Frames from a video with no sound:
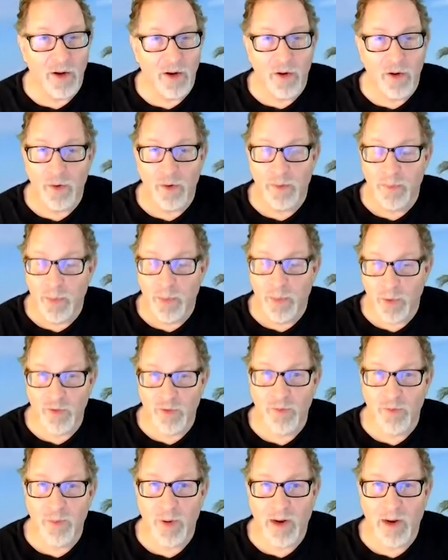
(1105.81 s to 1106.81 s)
or
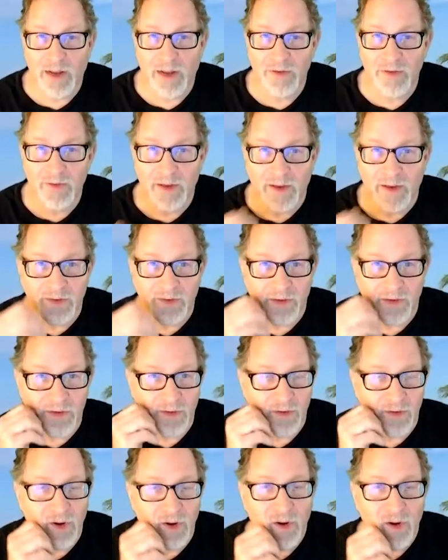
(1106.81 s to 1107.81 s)
improve processes,
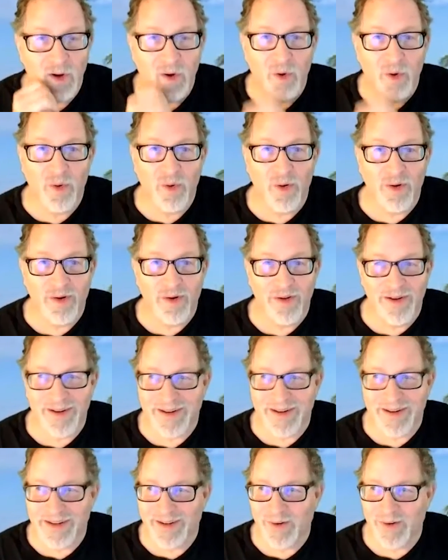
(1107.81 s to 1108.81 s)
or or
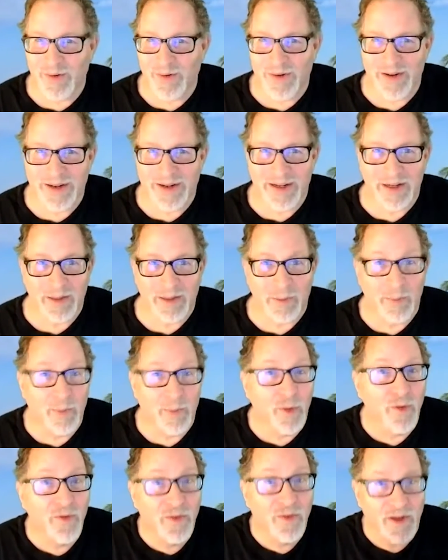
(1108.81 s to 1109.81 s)
or
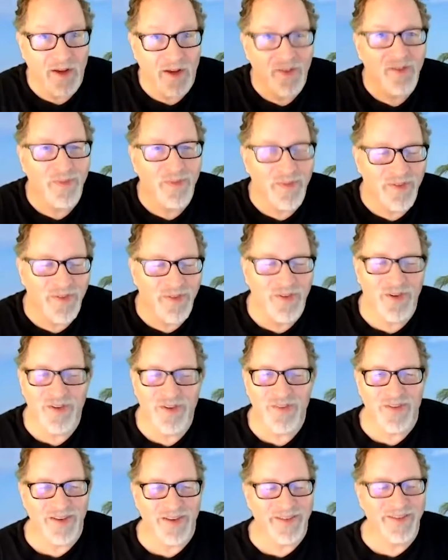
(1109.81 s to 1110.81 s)
improve customer
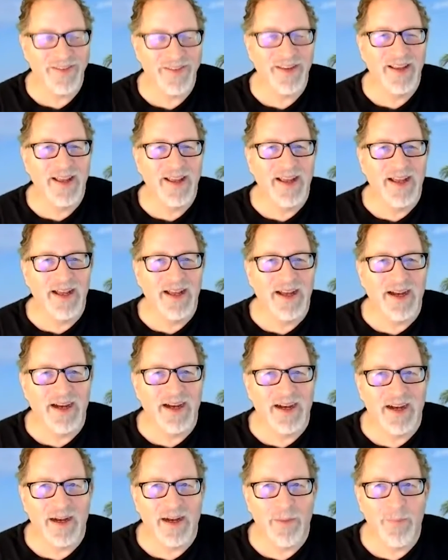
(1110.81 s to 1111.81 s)
service.
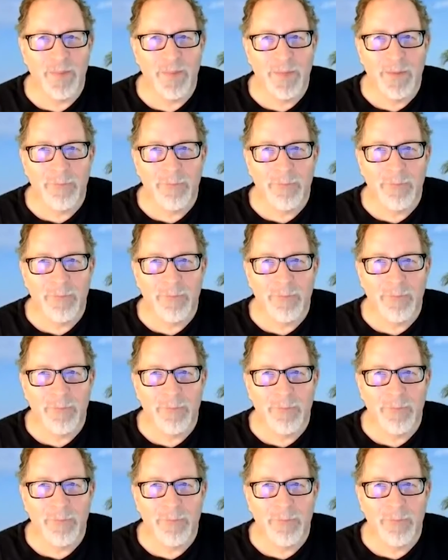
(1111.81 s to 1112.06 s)
Um,